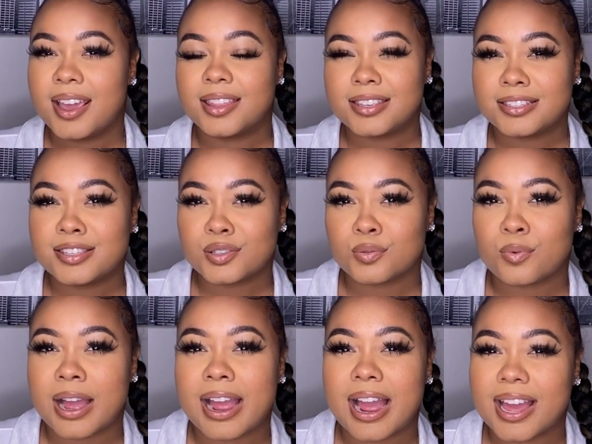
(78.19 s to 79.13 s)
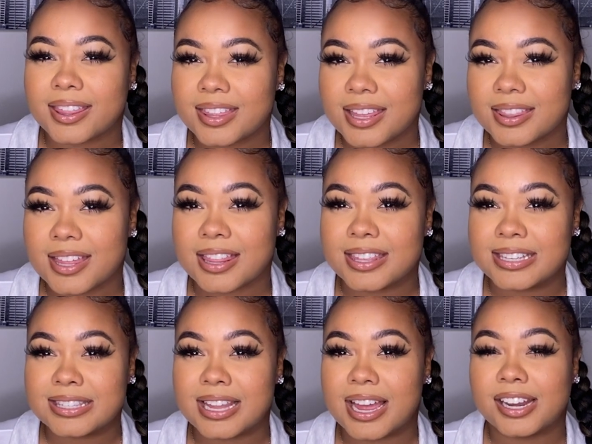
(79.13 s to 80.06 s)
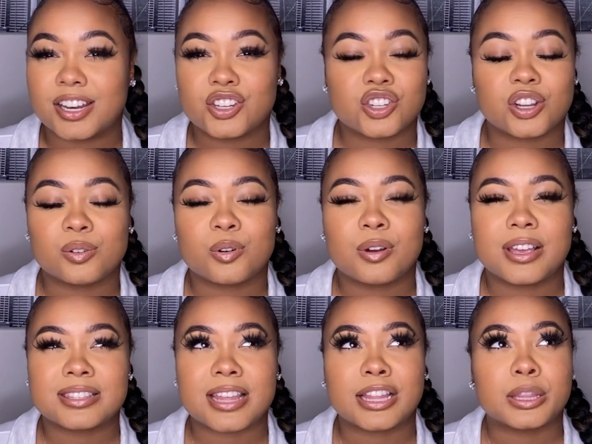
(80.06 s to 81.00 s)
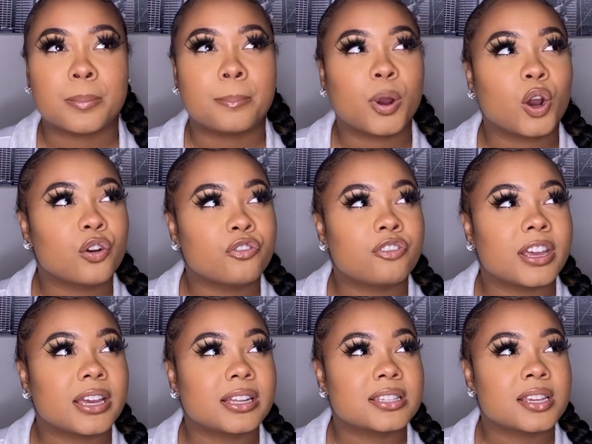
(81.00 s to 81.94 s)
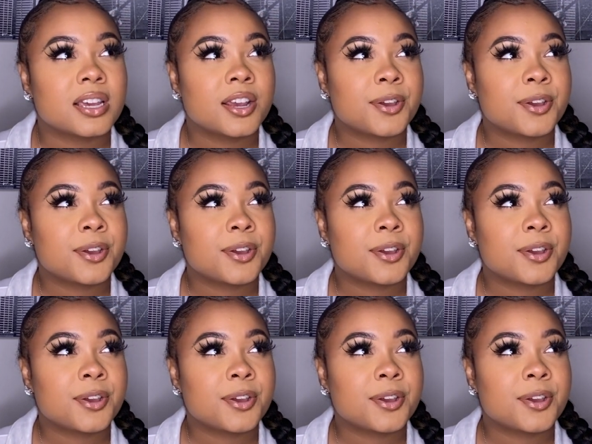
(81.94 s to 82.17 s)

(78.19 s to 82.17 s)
This is why I think that this line in general is like the perfect